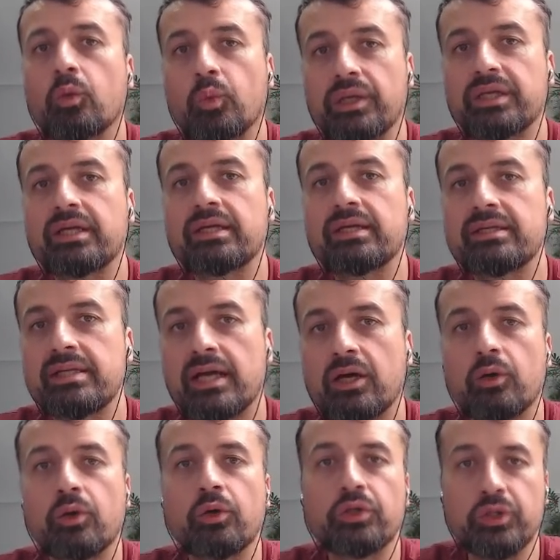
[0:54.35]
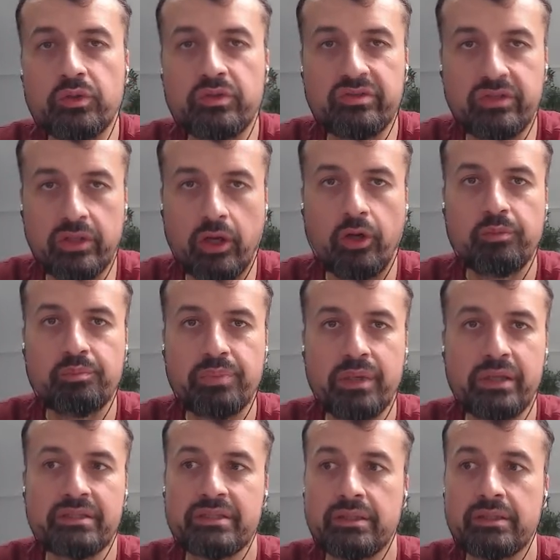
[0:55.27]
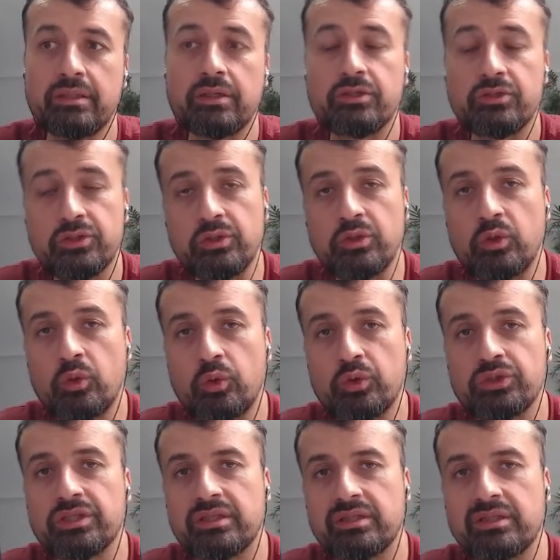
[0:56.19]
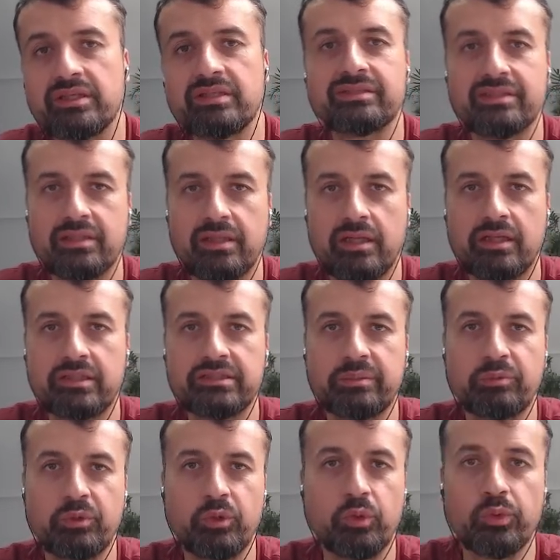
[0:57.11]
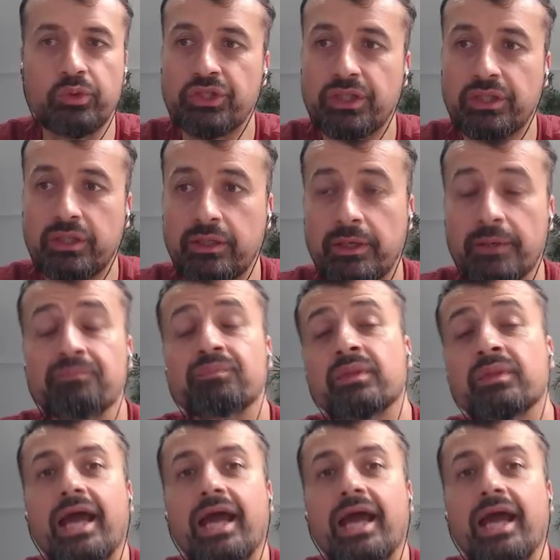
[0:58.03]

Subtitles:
we can now use the home button to launch this custom launcher.